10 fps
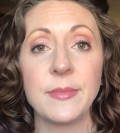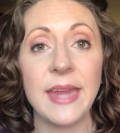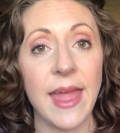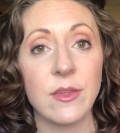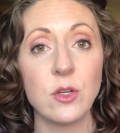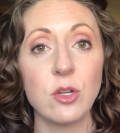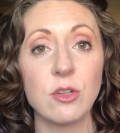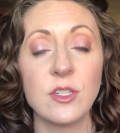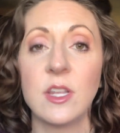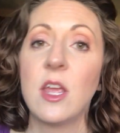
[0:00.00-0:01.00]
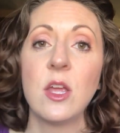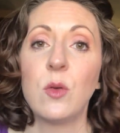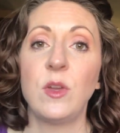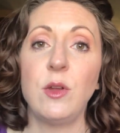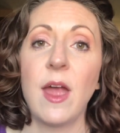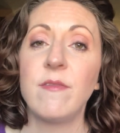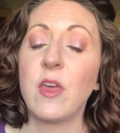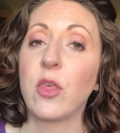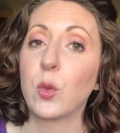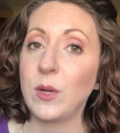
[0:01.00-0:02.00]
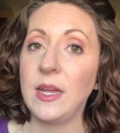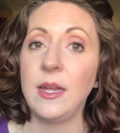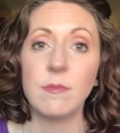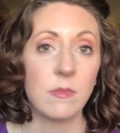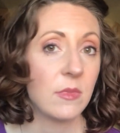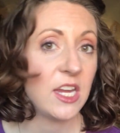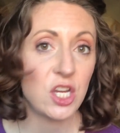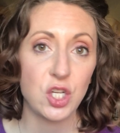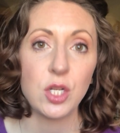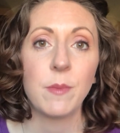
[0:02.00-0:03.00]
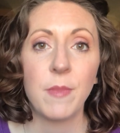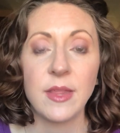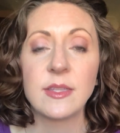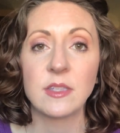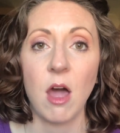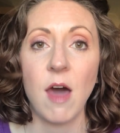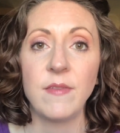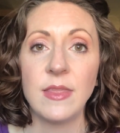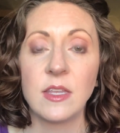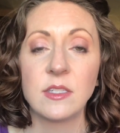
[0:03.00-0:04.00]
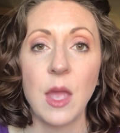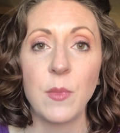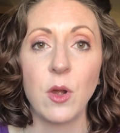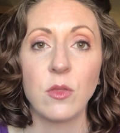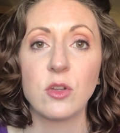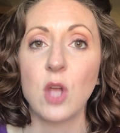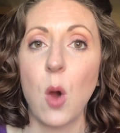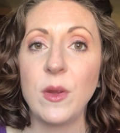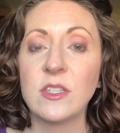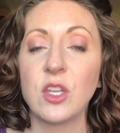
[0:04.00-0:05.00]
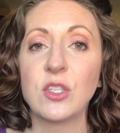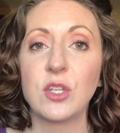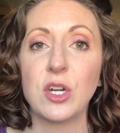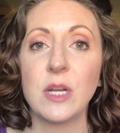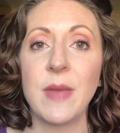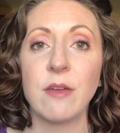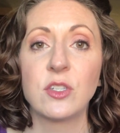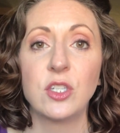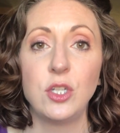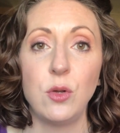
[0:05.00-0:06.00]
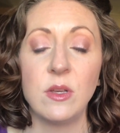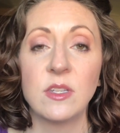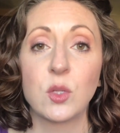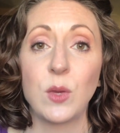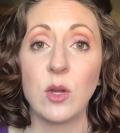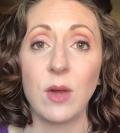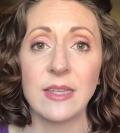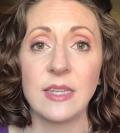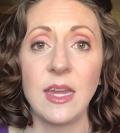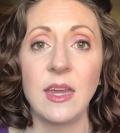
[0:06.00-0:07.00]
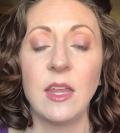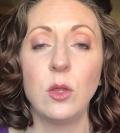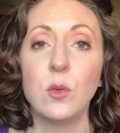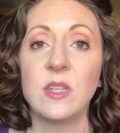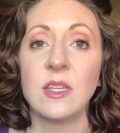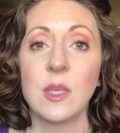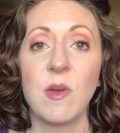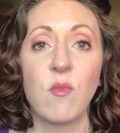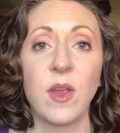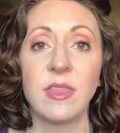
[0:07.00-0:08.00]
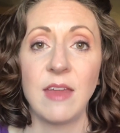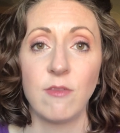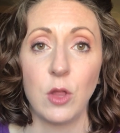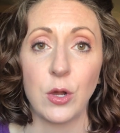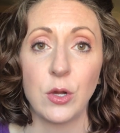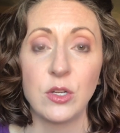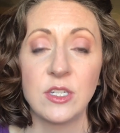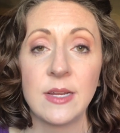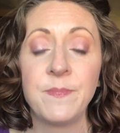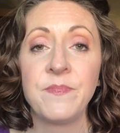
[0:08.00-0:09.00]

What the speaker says: calendars, when you have the 3-ish months off in the summer, there's always concern about students regressing and losing some of what they've learned.